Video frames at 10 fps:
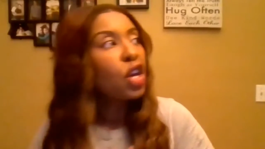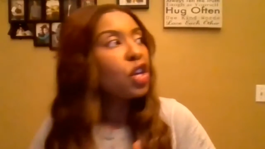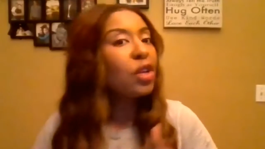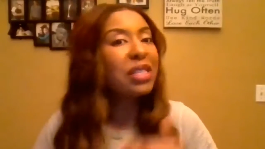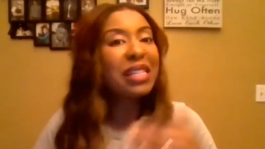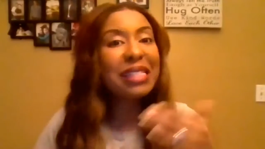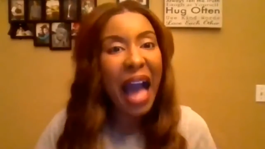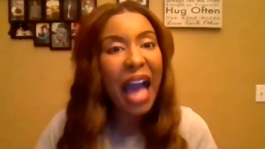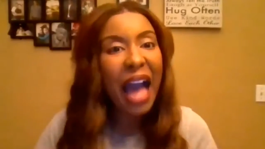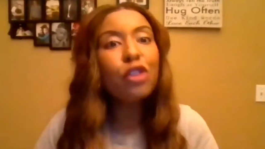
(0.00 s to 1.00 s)
Your
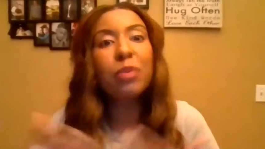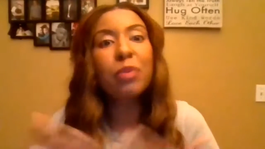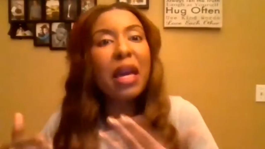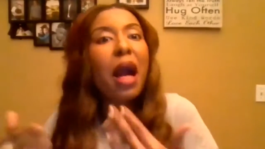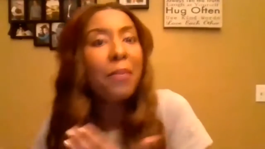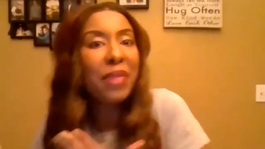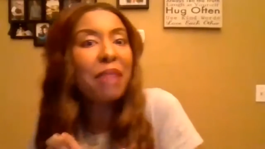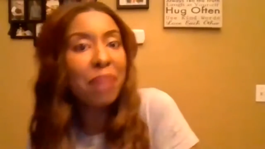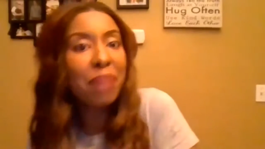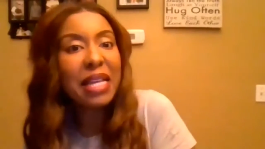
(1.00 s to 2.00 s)
desires become
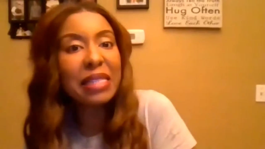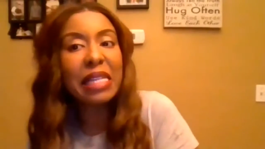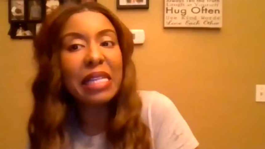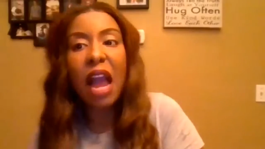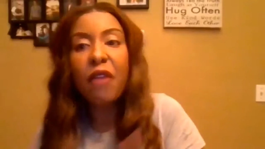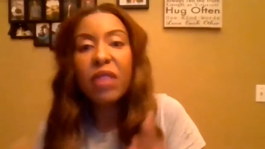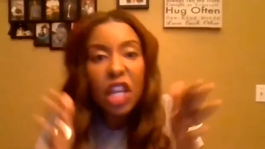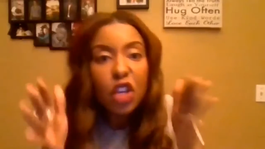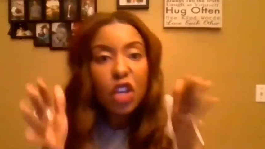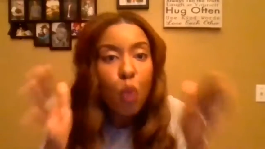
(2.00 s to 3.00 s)
that business.
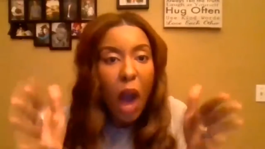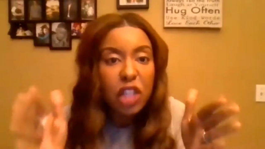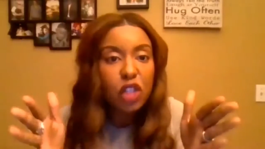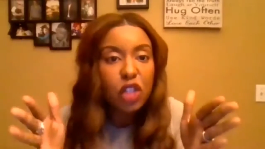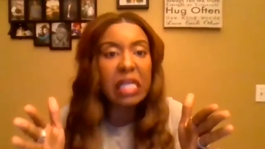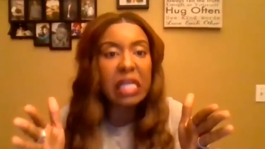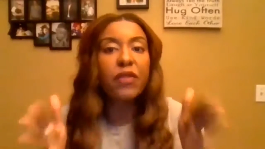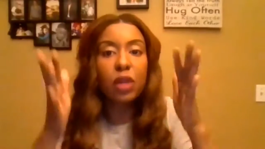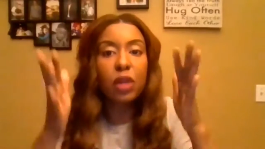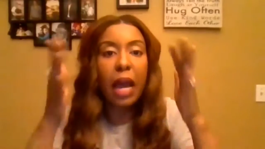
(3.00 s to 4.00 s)
Everything you watch on
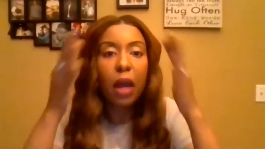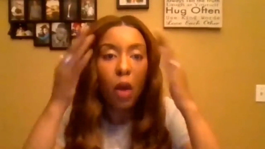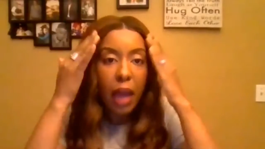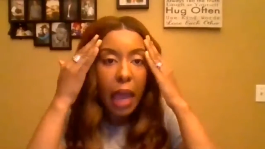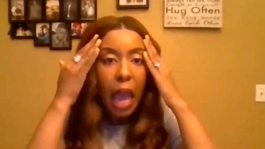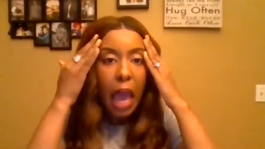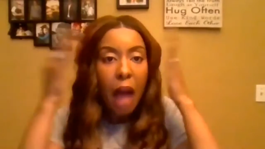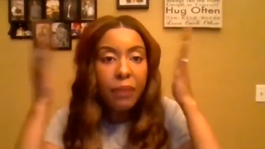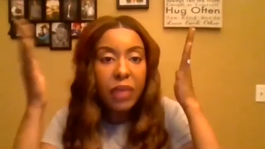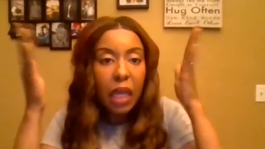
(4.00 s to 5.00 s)
TV, you're like, okay,
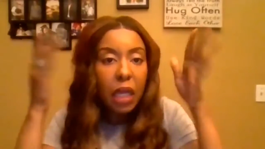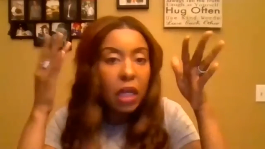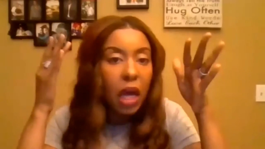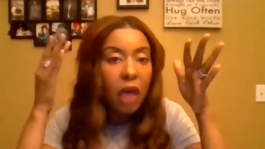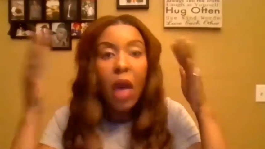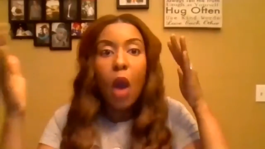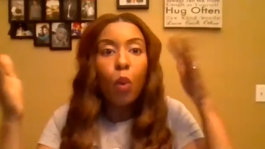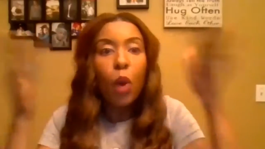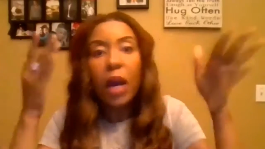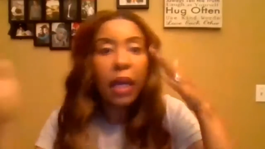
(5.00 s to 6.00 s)
I'm thinking of
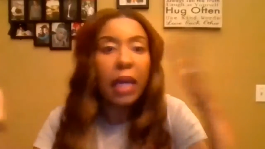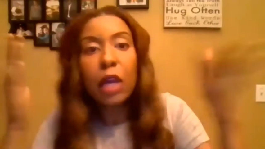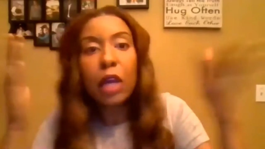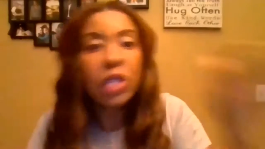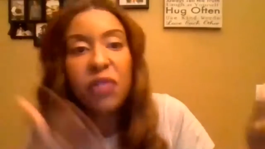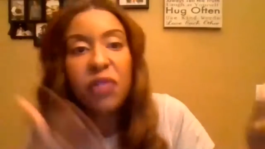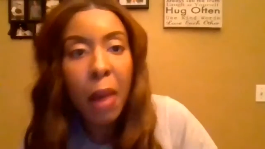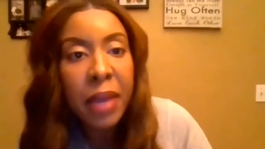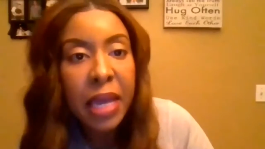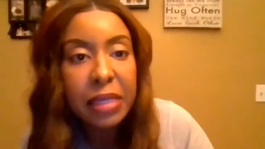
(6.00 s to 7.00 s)
what can I use this for
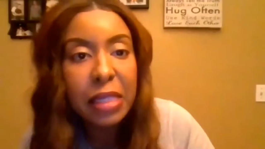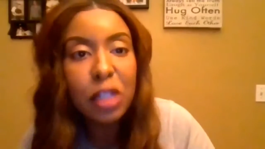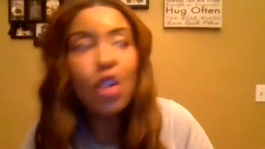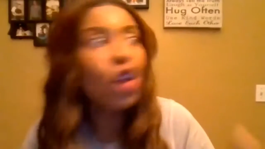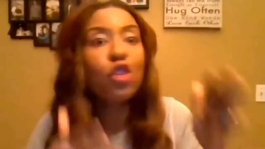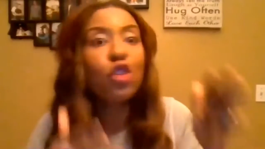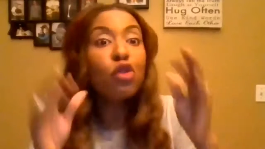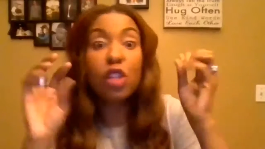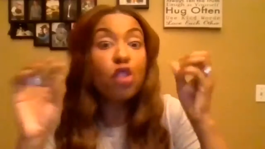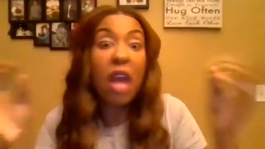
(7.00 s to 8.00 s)
my business? You know,
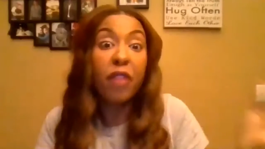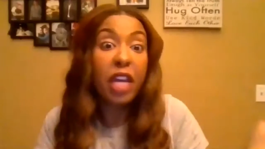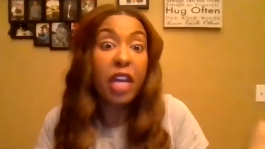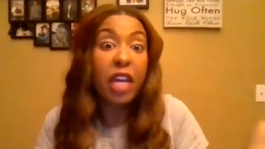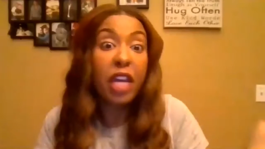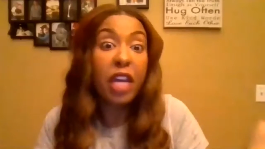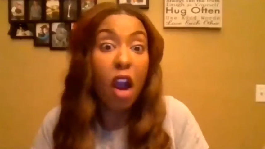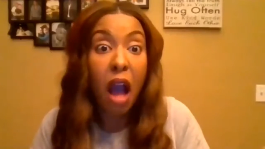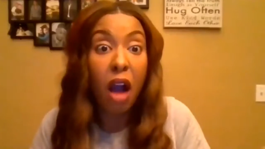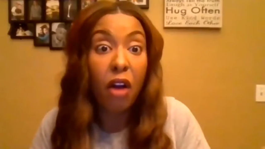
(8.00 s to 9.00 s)
you never can
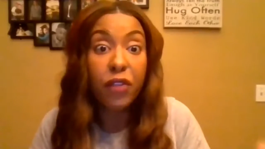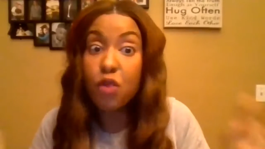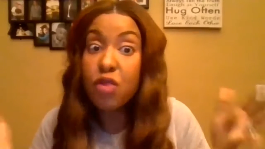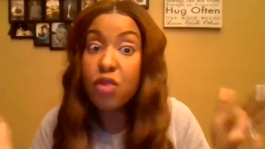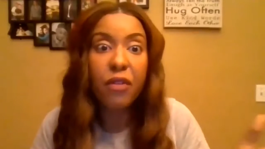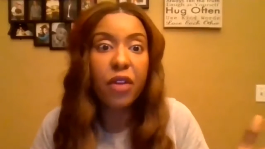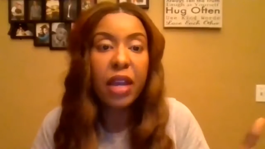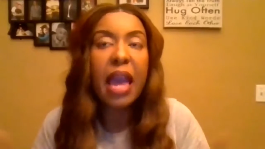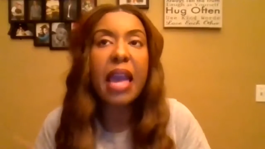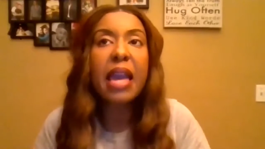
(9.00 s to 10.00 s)
turn it off. You
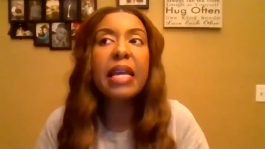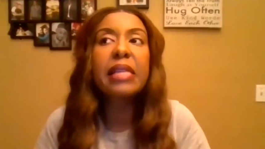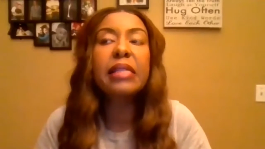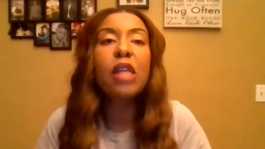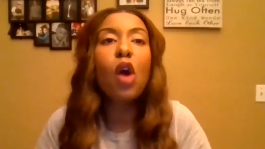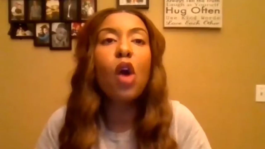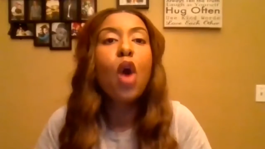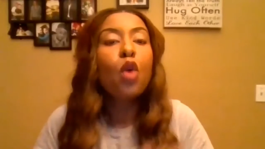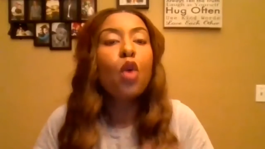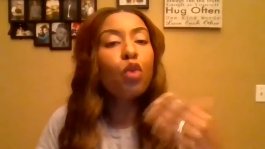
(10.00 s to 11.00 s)
never can. And
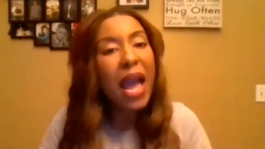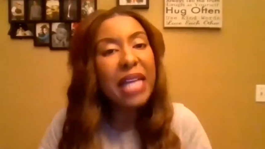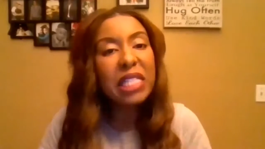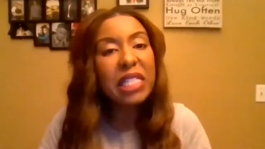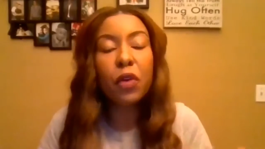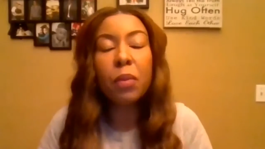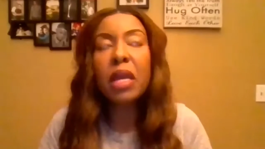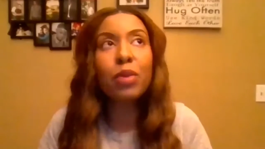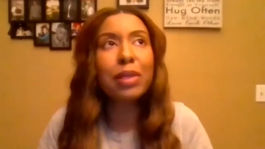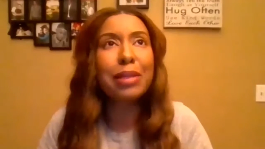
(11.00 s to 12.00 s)
so rest for
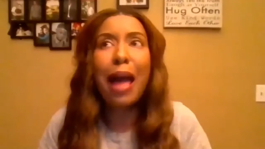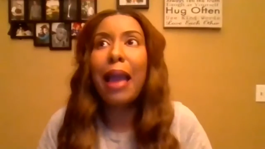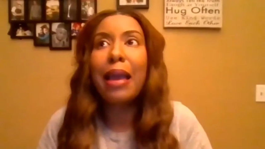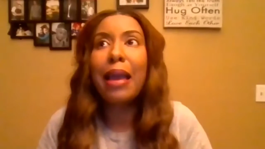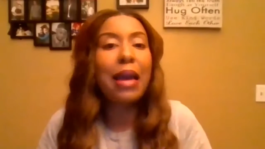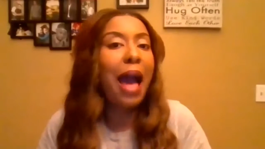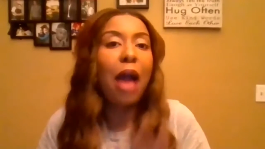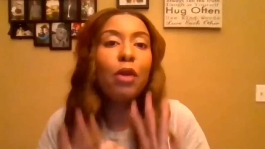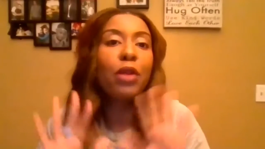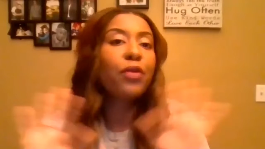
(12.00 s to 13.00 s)
me was like,
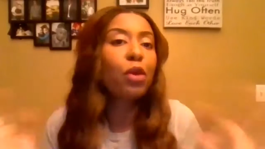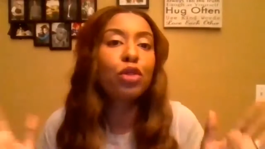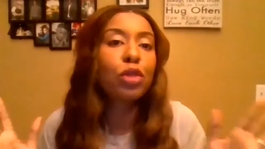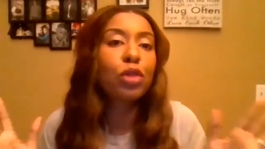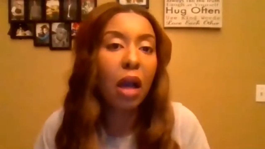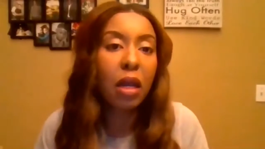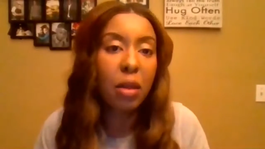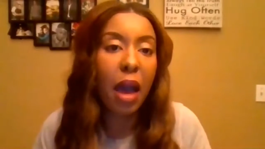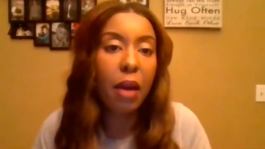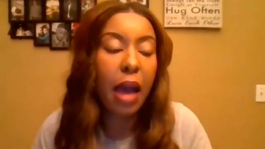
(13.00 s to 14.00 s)
I don't even know what you're
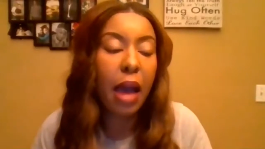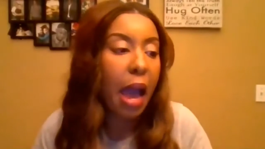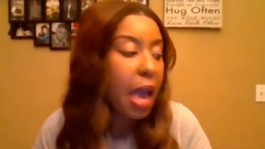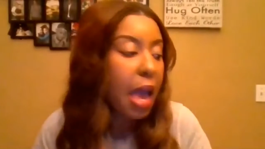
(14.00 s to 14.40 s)
talking about, God.